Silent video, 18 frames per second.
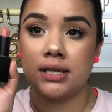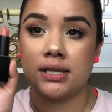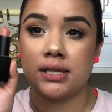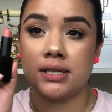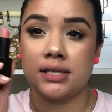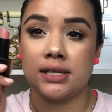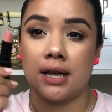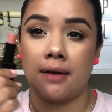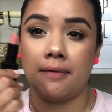
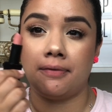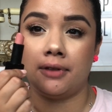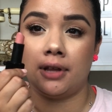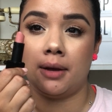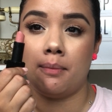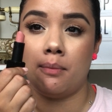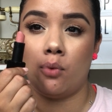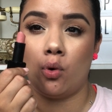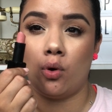is
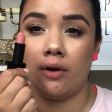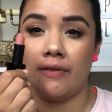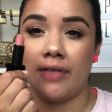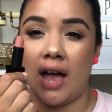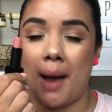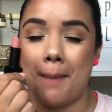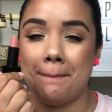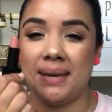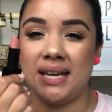definitely more of
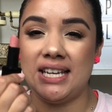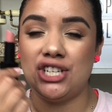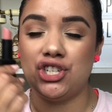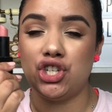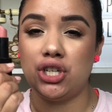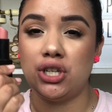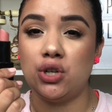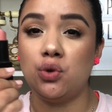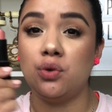that
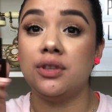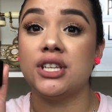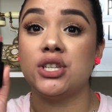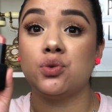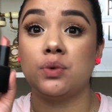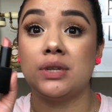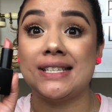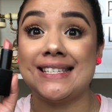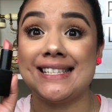peachy nude. This
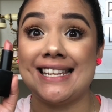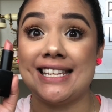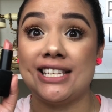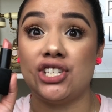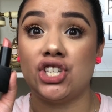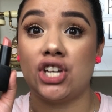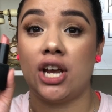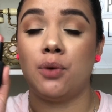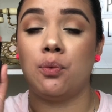one is in the
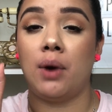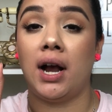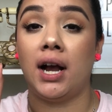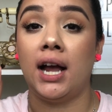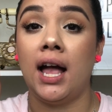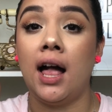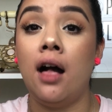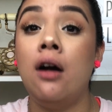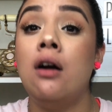shade
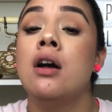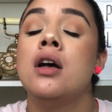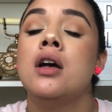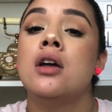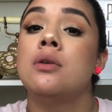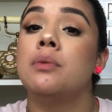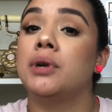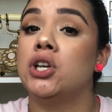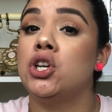Raquel.
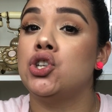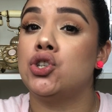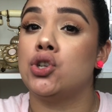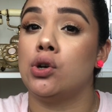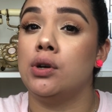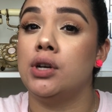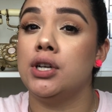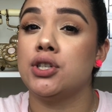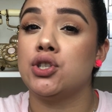I'm going to
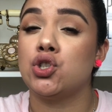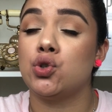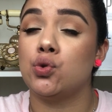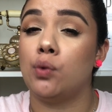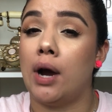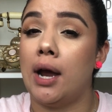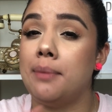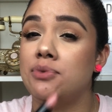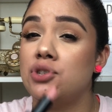show you a
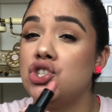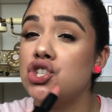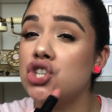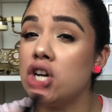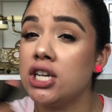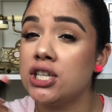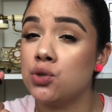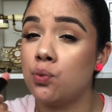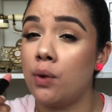swipe
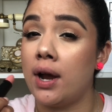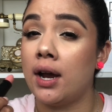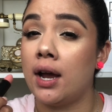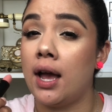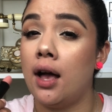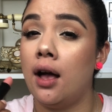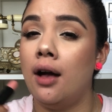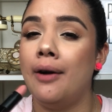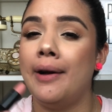just
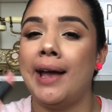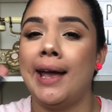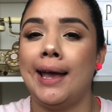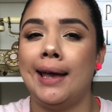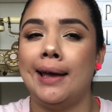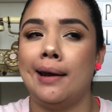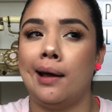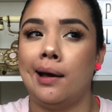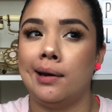Raquel,
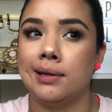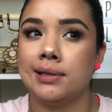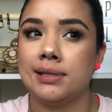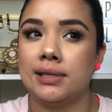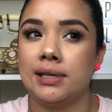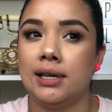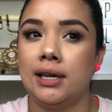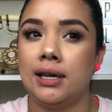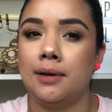and
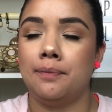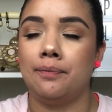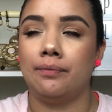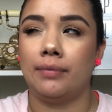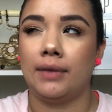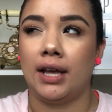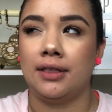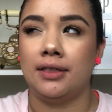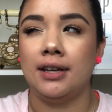honestly,
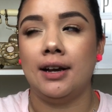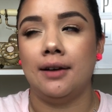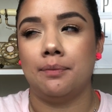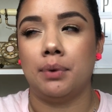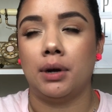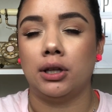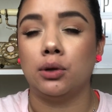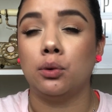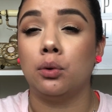I think I've
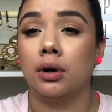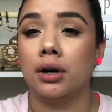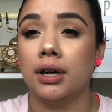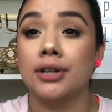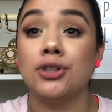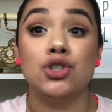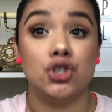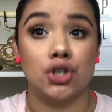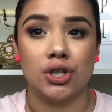probably worn
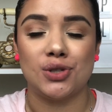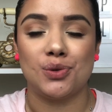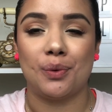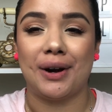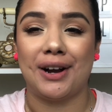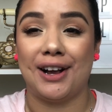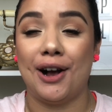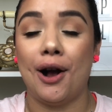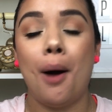it just
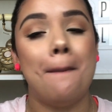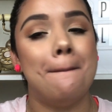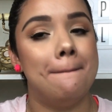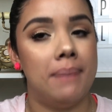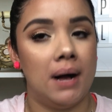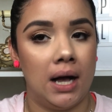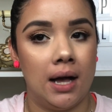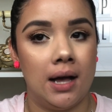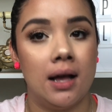Raquel,
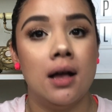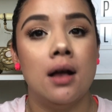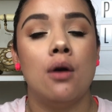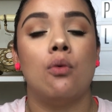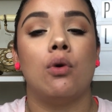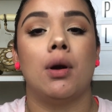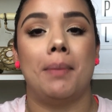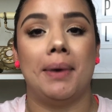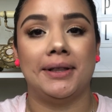but
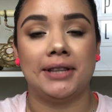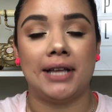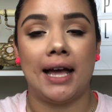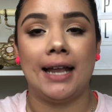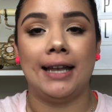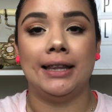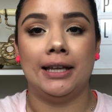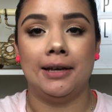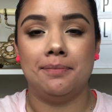we're about
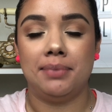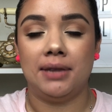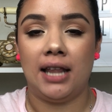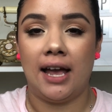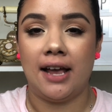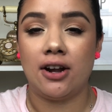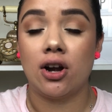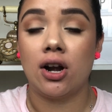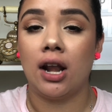that lip
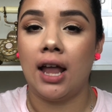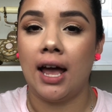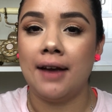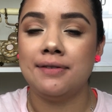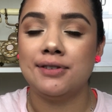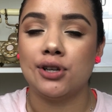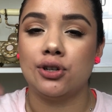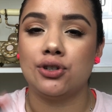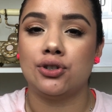liner
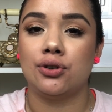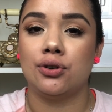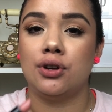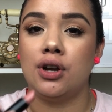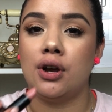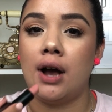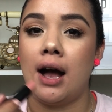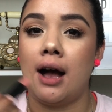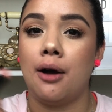life, so I'll show
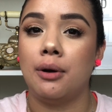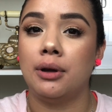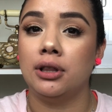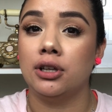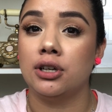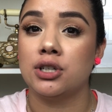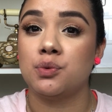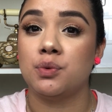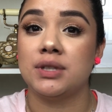you how it
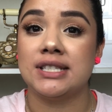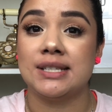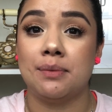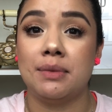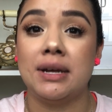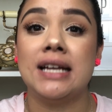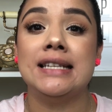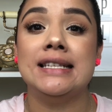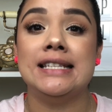looks with
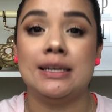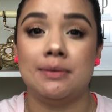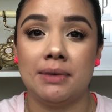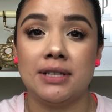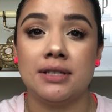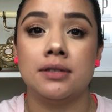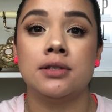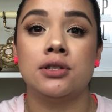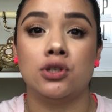some
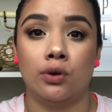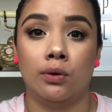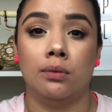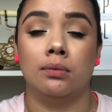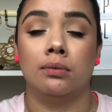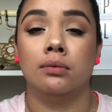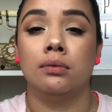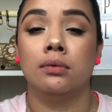dimension.